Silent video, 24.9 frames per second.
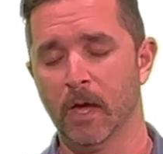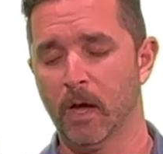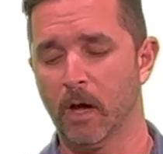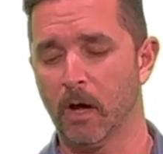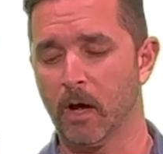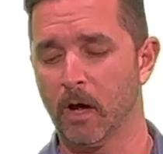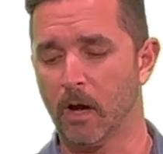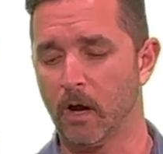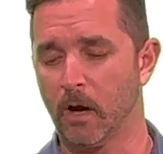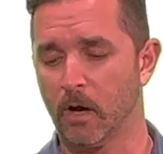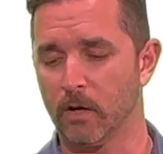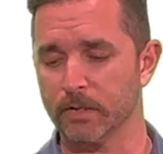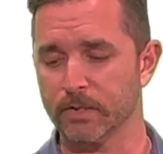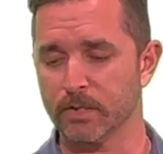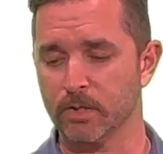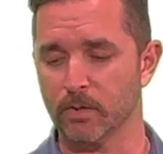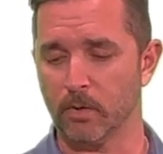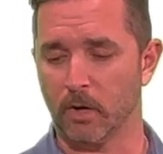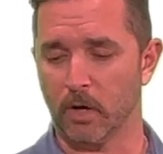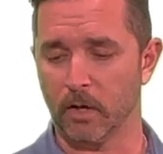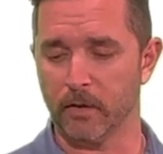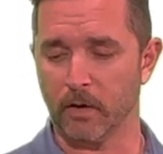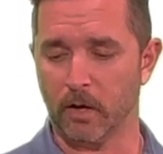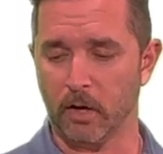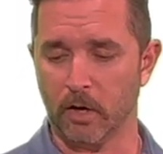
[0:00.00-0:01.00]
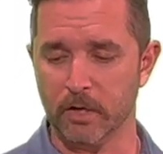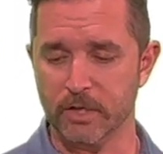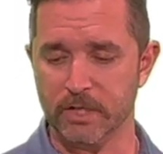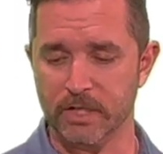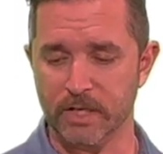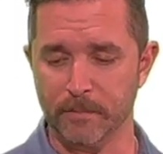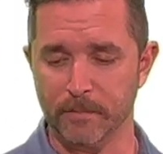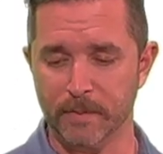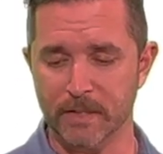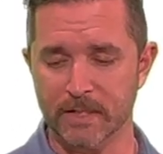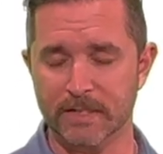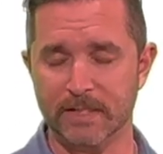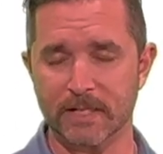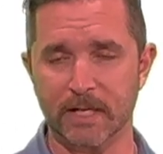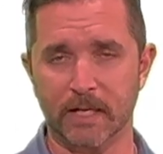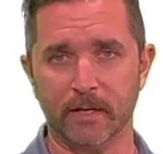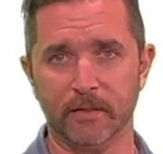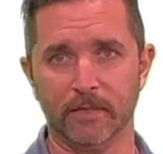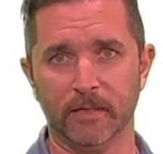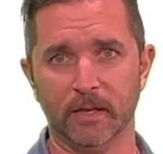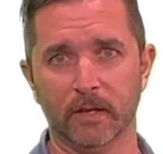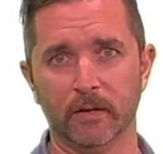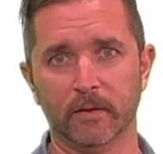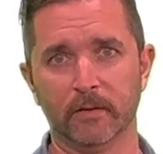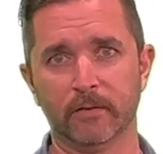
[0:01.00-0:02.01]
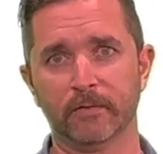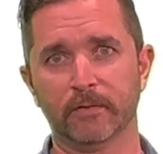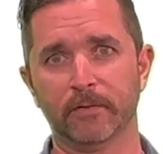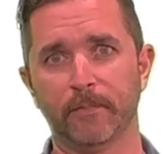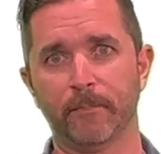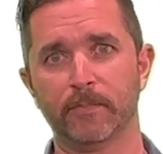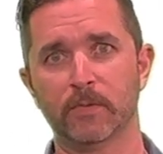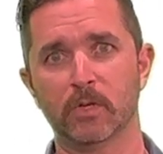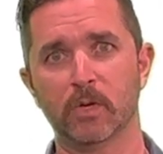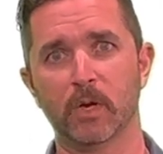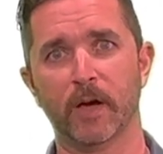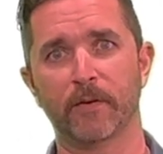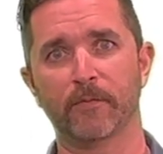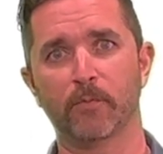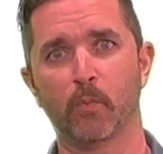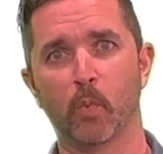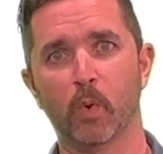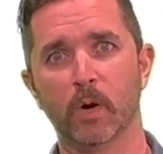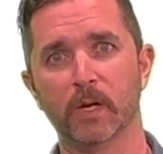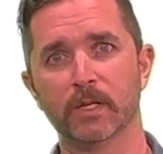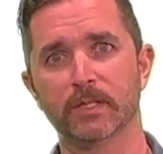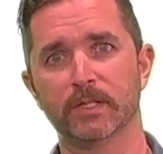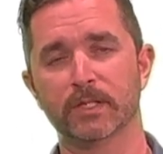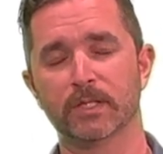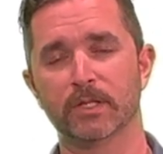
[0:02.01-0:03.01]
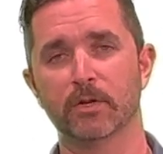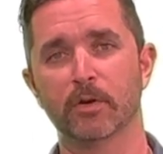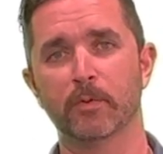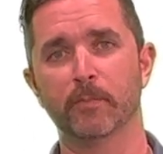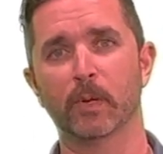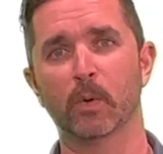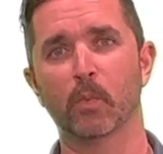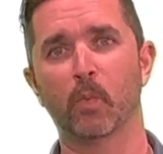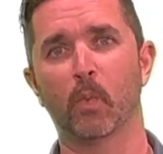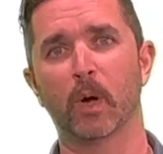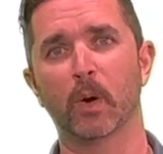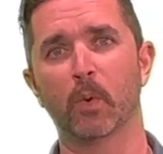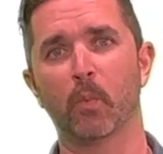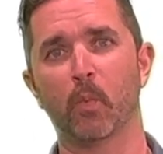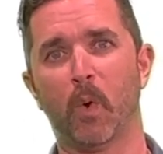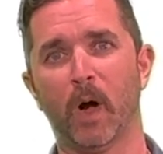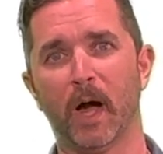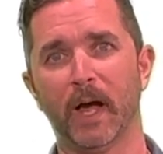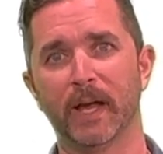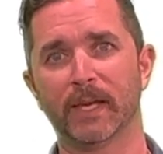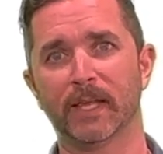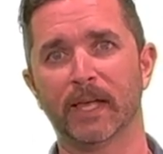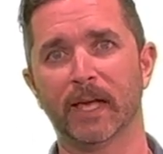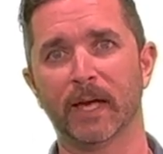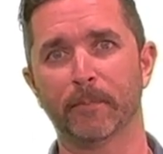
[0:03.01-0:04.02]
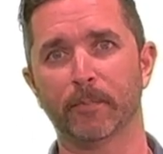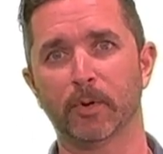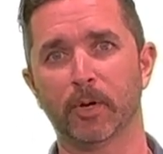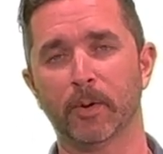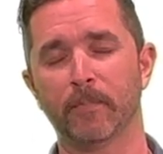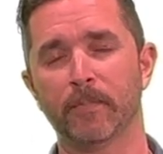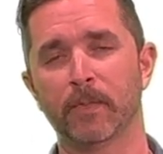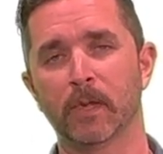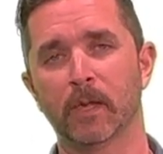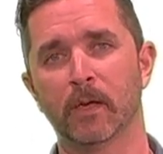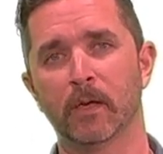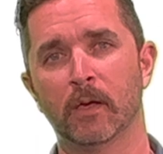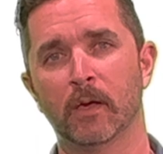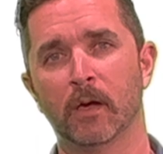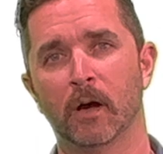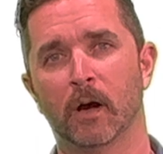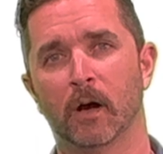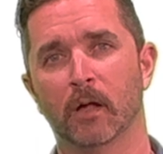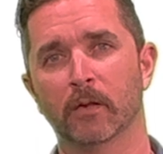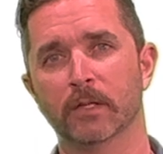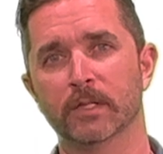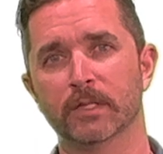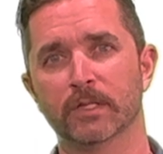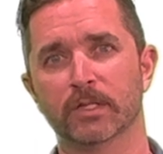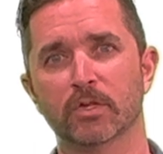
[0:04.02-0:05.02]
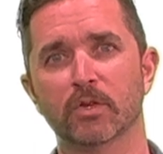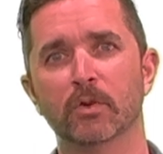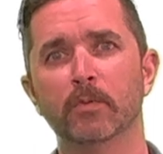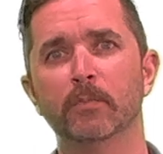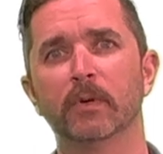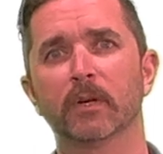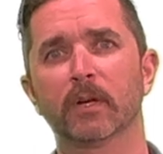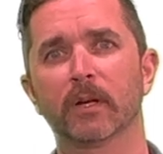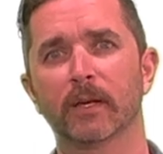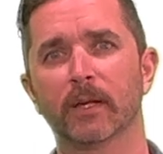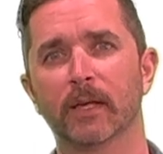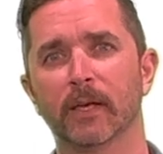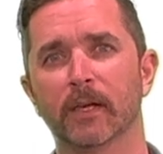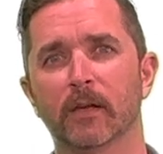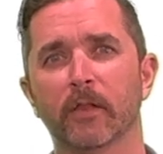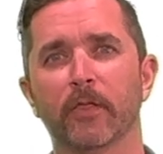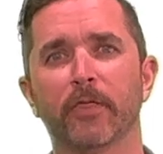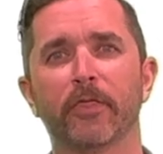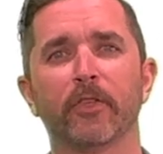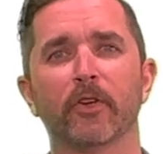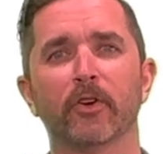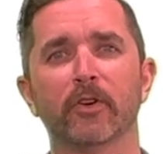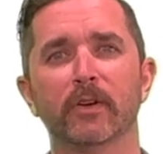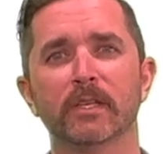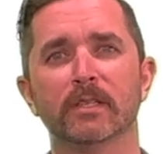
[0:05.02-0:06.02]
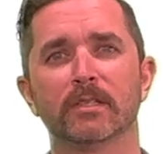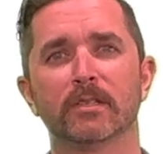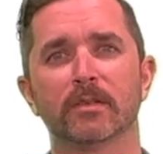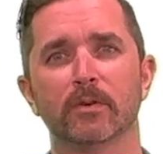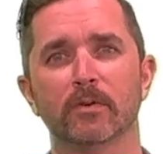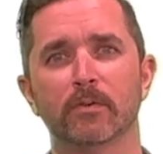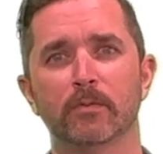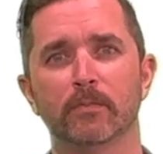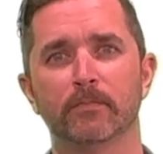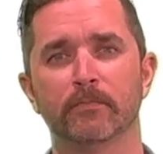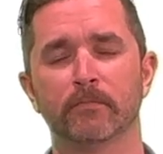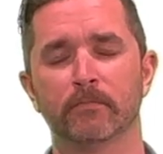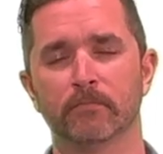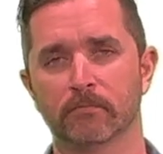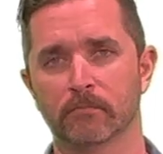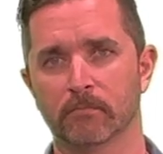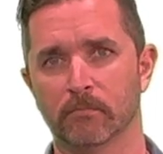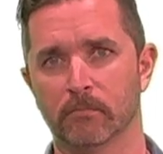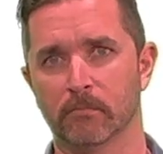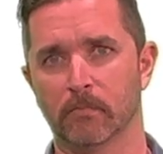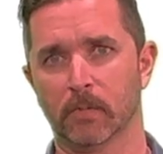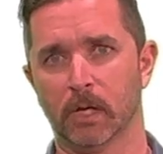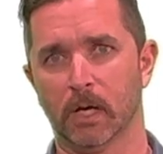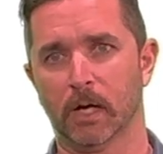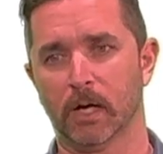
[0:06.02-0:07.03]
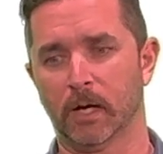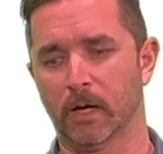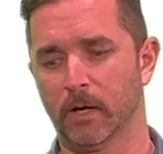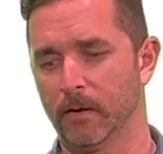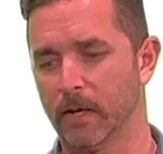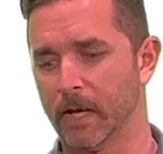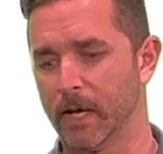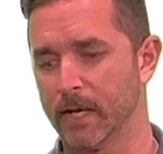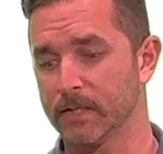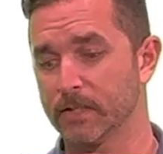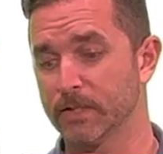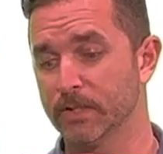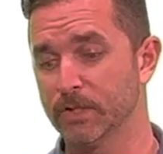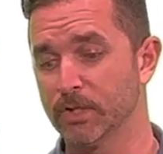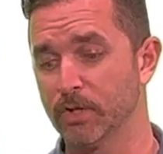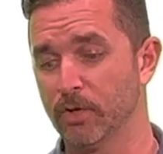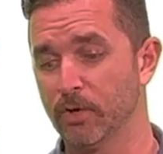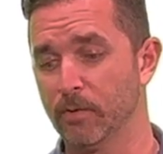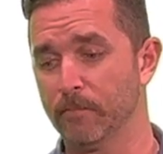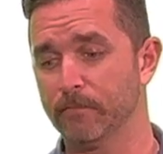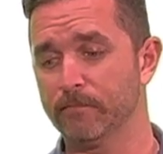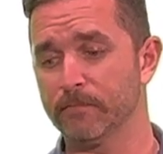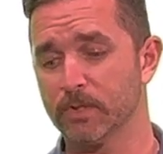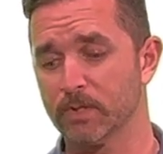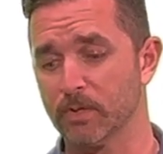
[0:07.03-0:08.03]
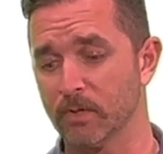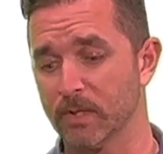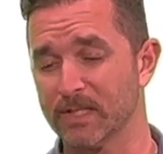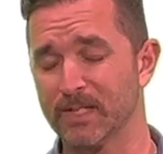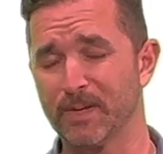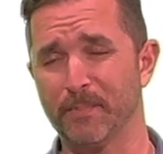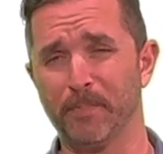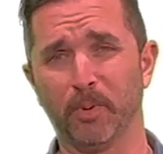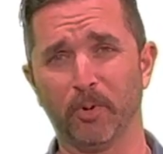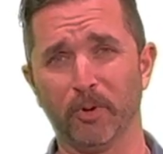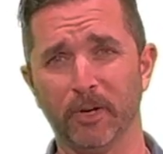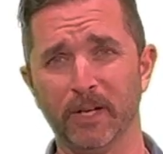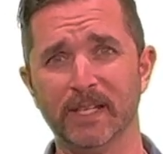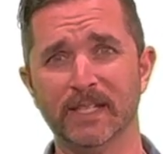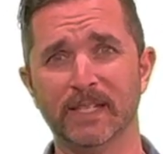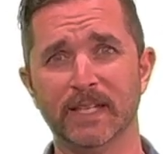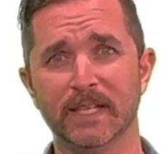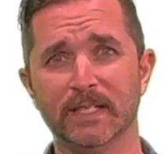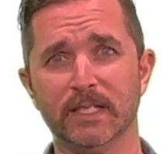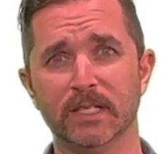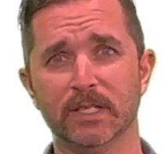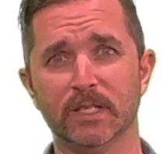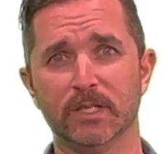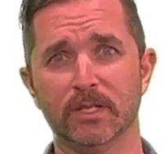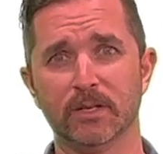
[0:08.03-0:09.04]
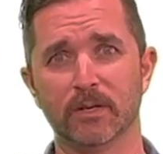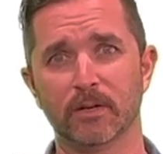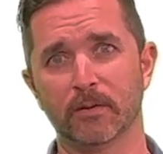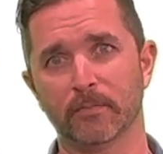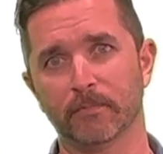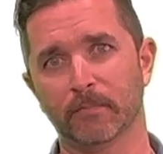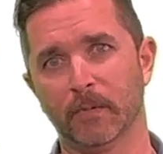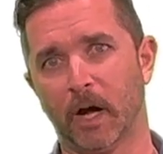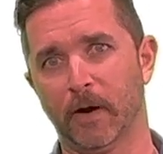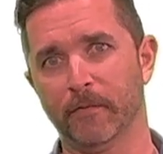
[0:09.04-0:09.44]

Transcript: Also on the RGB side of things, you have one zoom and one wide camera. On the zoom, you're gonna get a 32x zoom, so it's a pretty decent zoom.